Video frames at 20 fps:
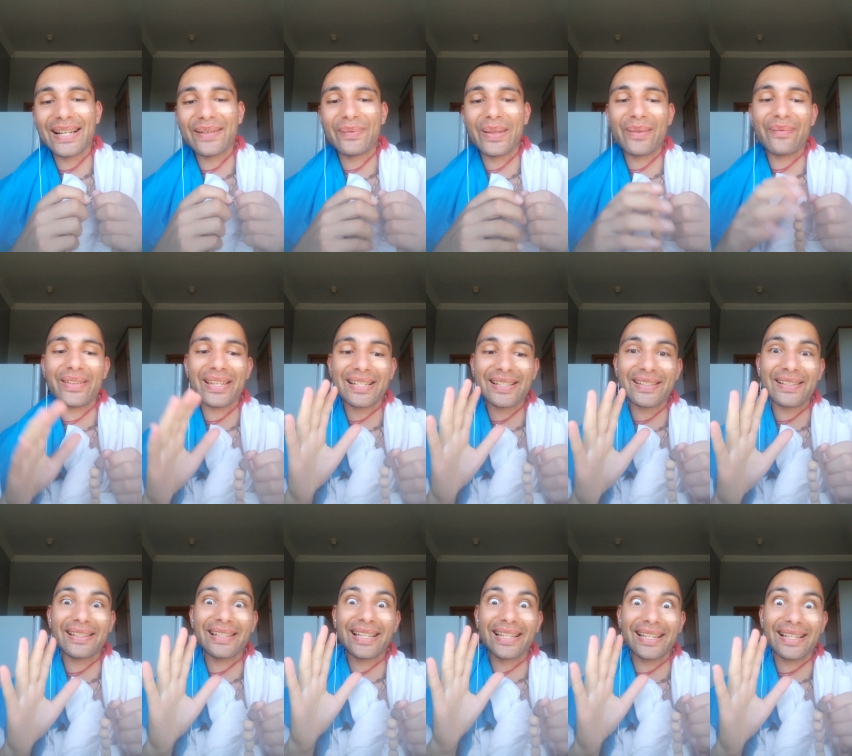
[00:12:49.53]
maybe
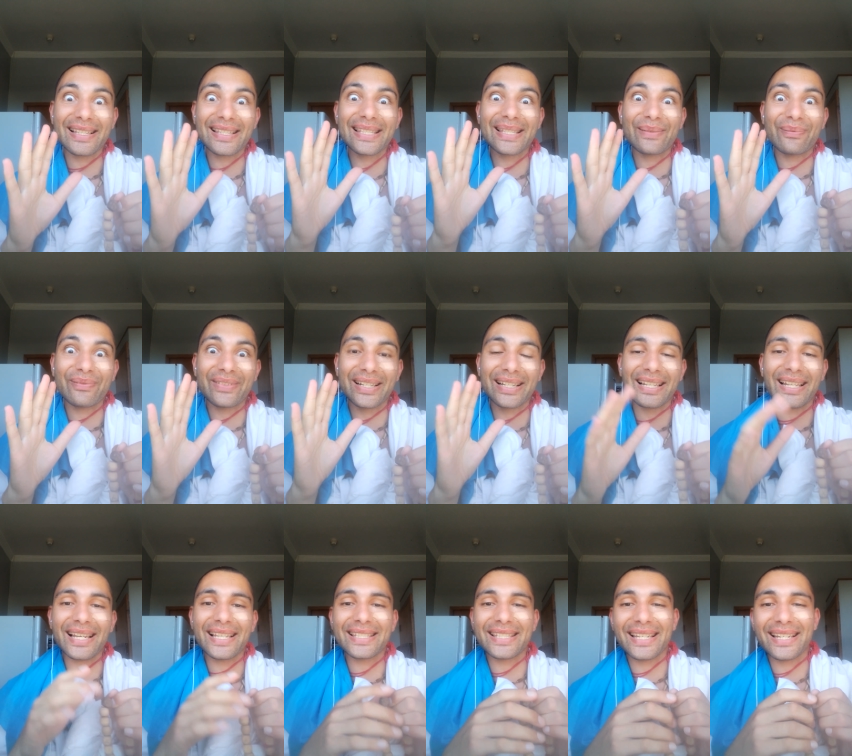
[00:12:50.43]
until they get some
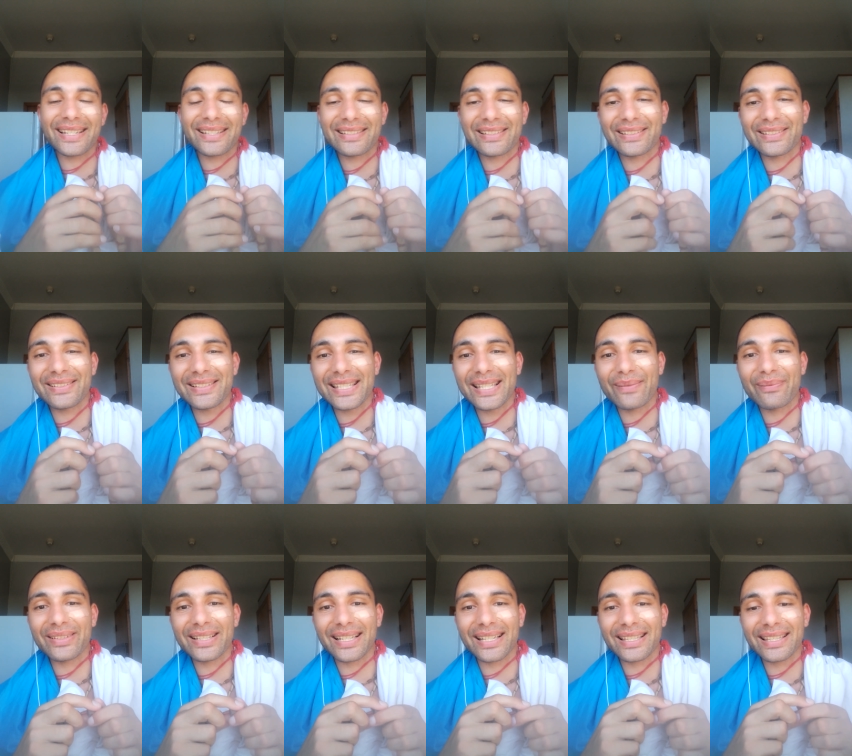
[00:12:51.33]
realization or
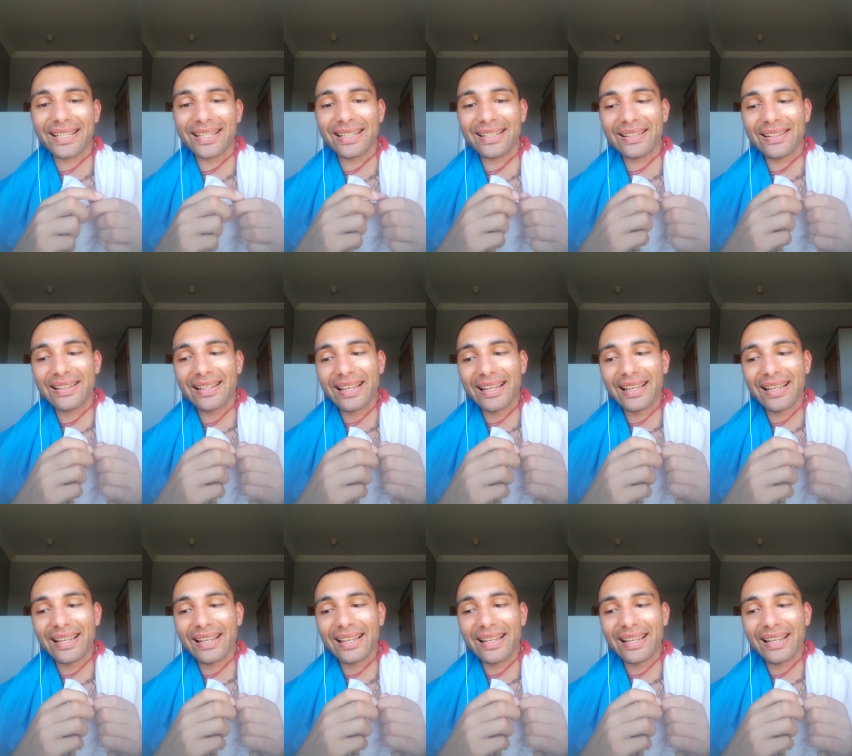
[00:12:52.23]
something like that.